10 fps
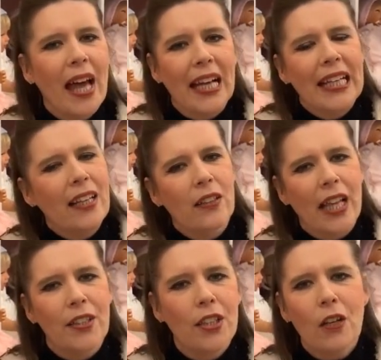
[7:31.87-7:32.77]
and click on
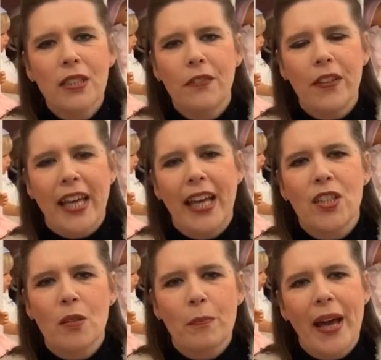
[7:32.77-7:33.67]
that
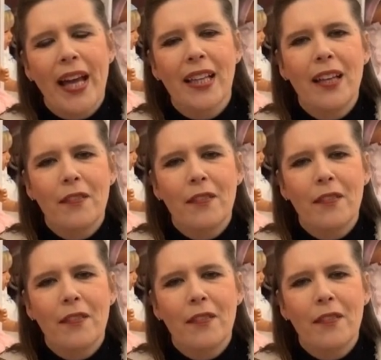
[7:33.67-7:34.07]
notification bell